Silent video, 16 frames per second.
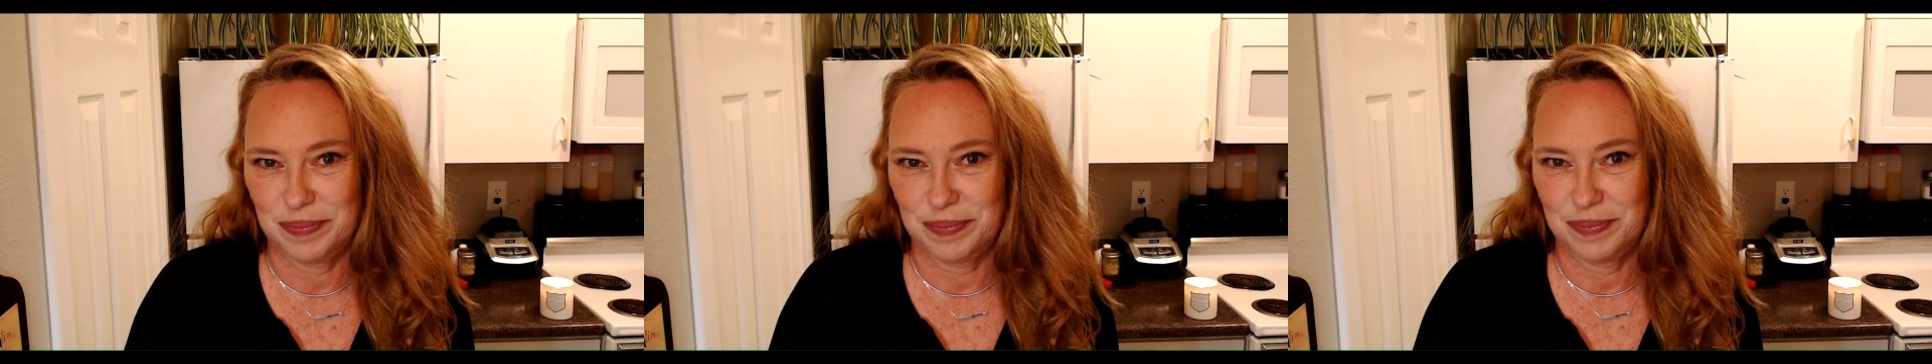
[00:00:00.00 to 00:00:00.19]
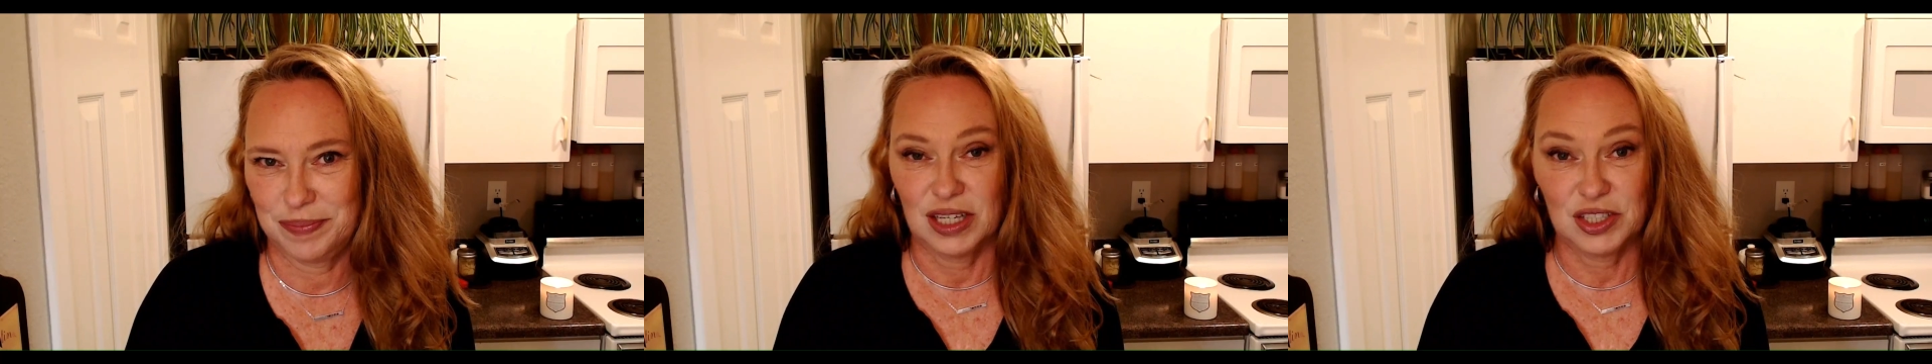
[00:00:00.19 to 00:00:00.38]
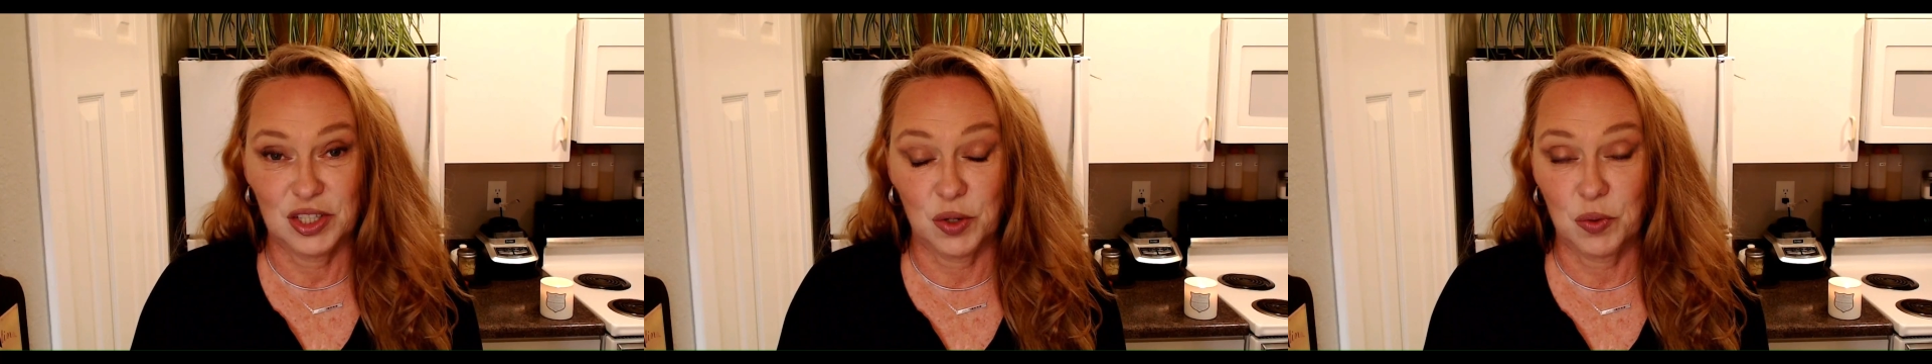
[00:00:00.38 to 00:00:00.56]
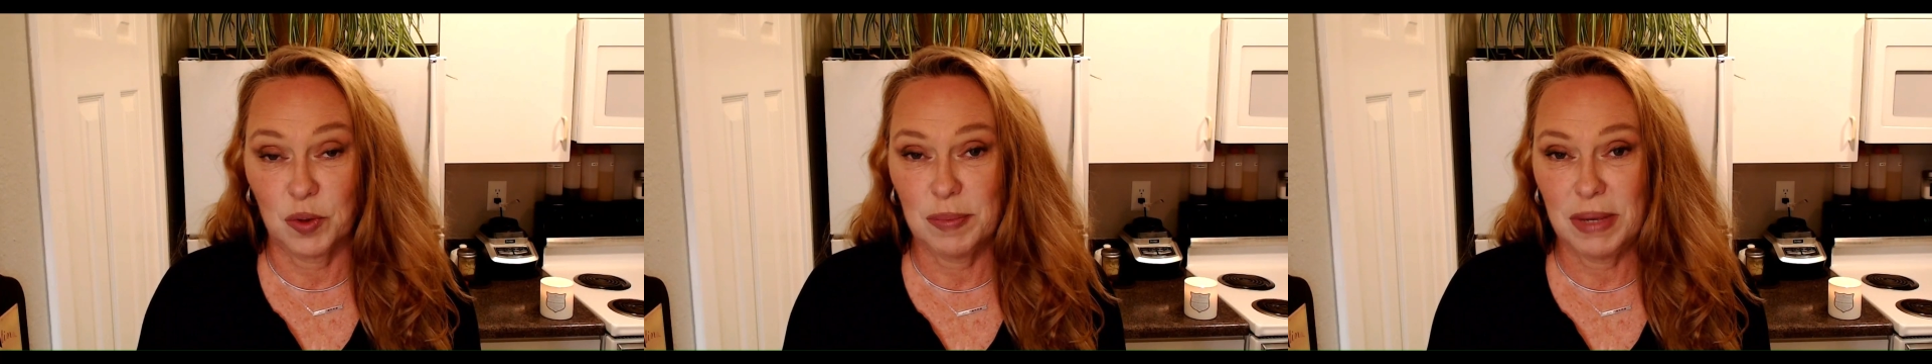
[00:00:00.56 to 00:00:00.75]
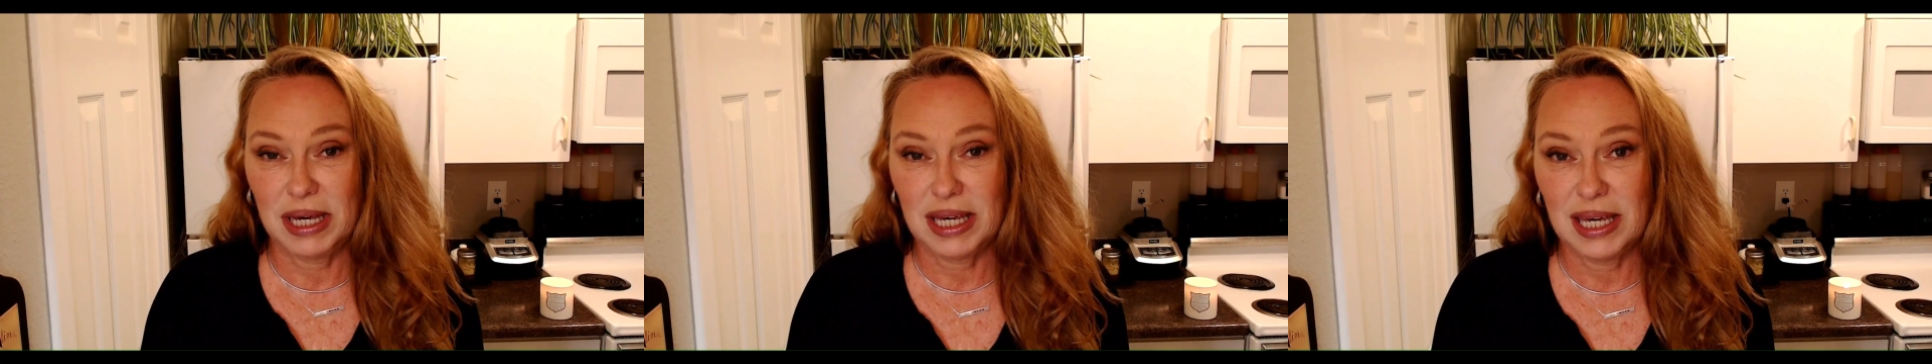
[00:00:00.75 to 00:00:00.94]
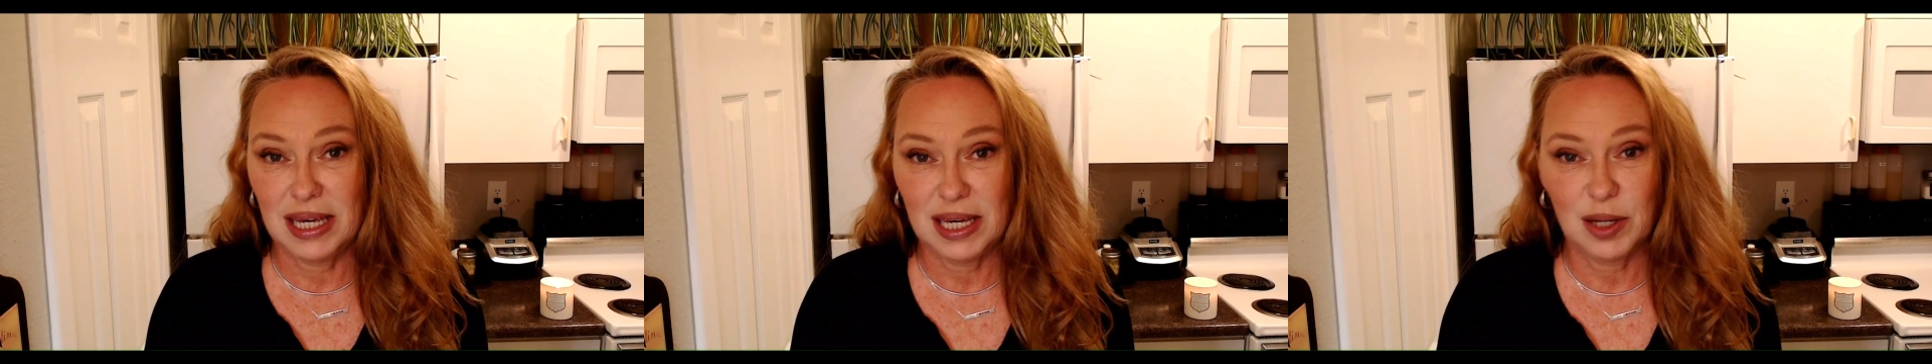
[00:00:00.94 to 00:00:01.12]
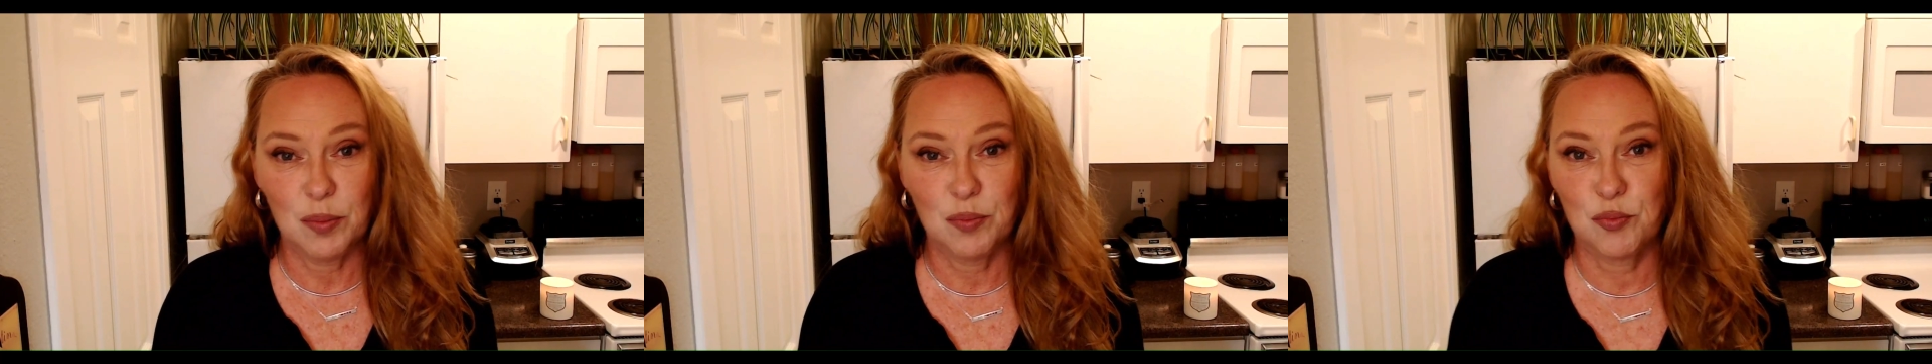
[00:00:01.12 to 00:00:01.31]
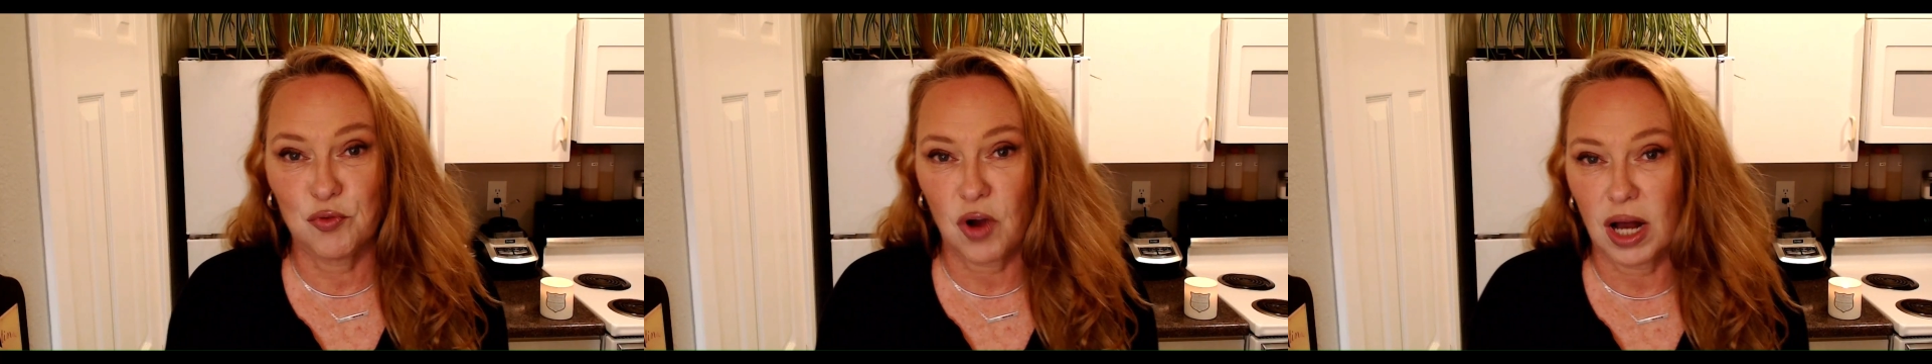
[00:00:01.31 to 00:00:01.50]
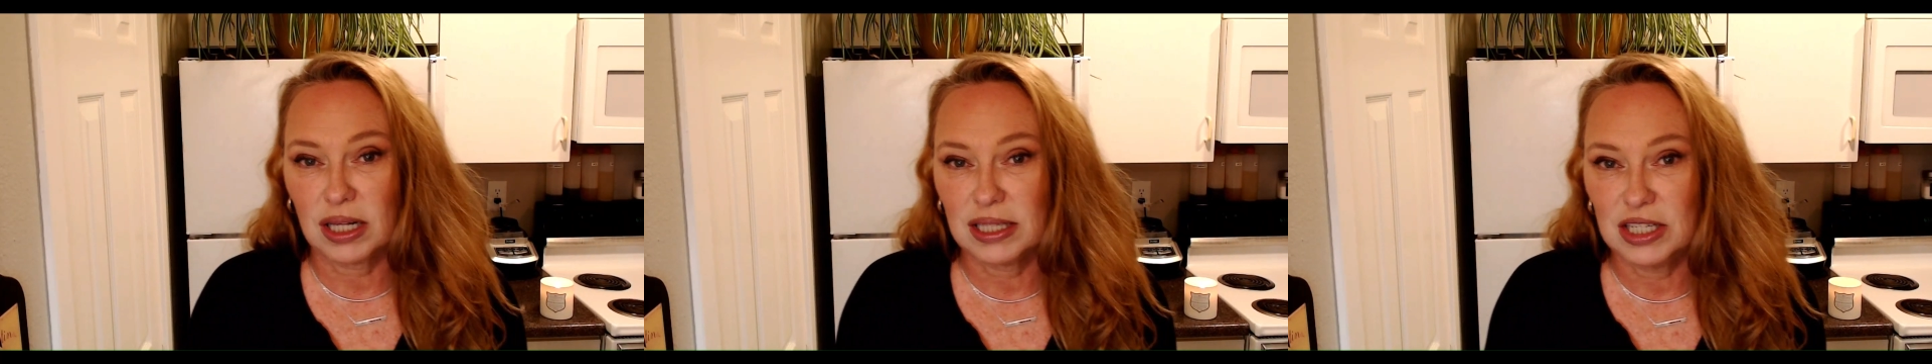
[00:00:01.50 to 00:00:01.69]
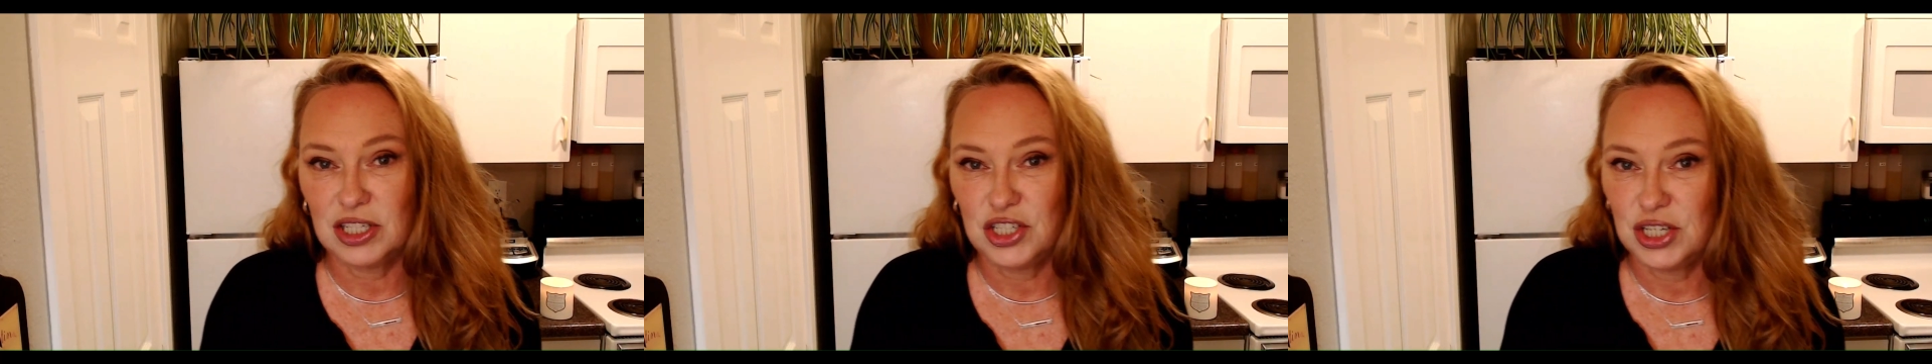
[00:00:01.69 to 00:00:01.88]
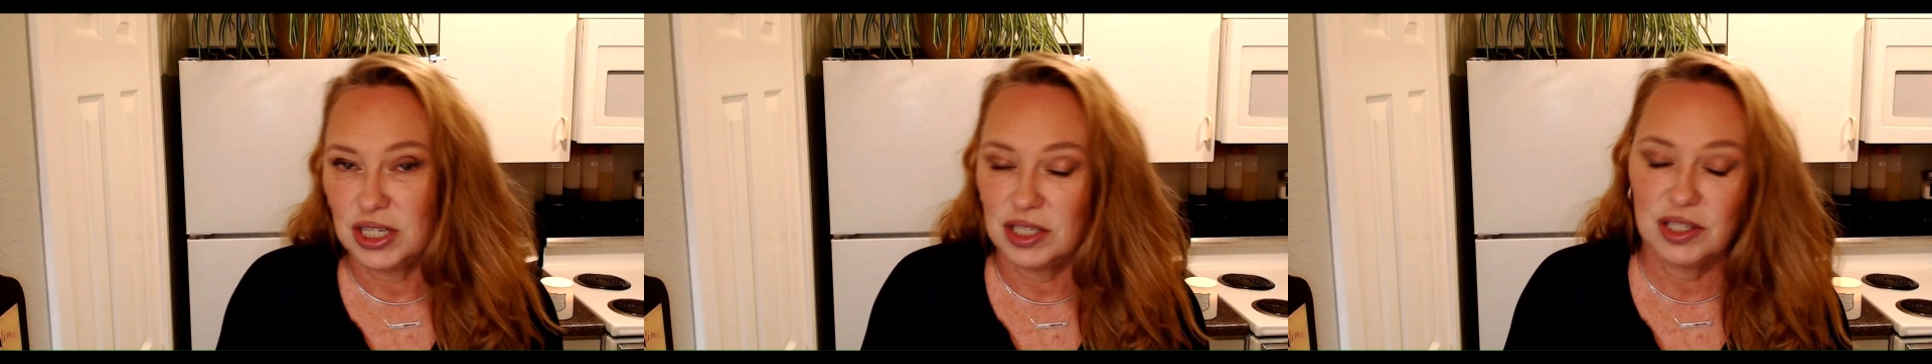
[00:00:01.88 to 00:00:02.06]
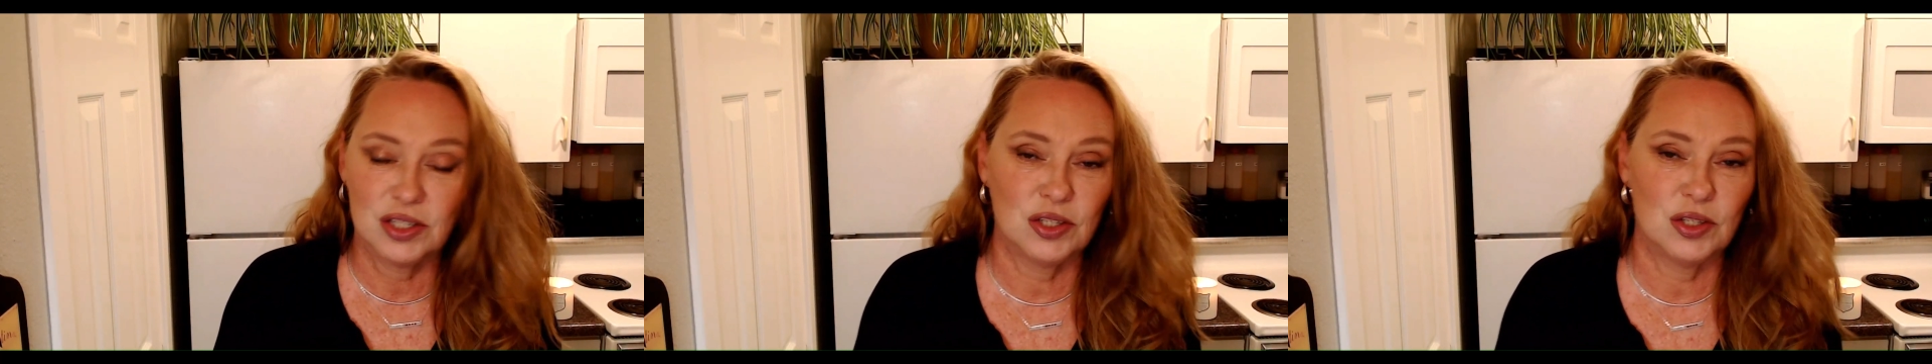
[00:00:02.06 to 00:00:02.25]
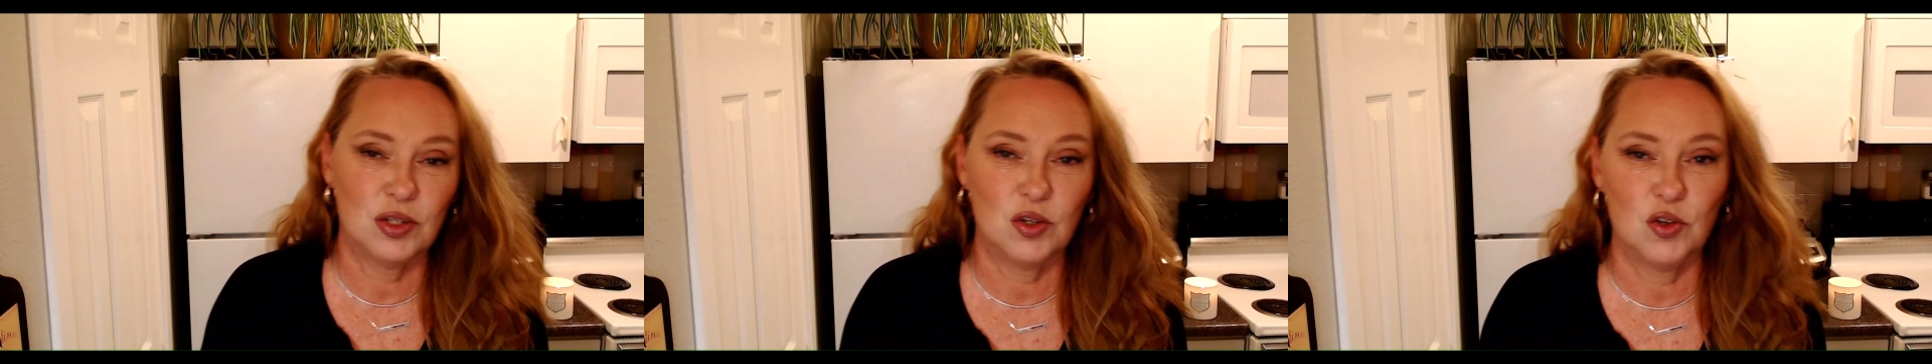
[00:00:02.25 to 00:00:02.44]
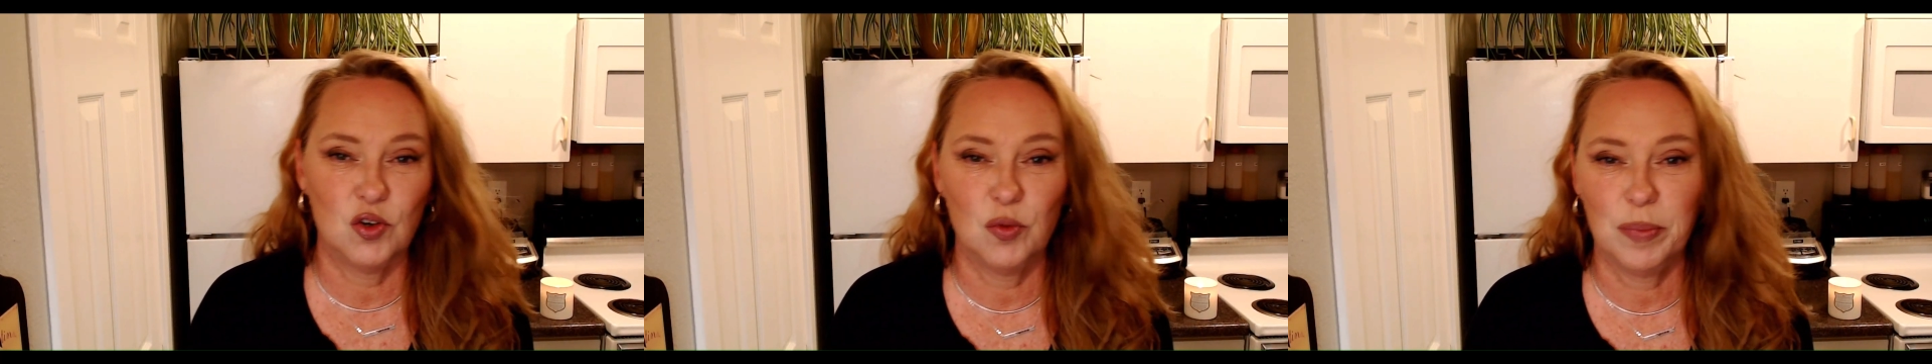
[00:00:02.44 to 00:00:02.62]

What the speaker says: So we're making broccoli cheese soup.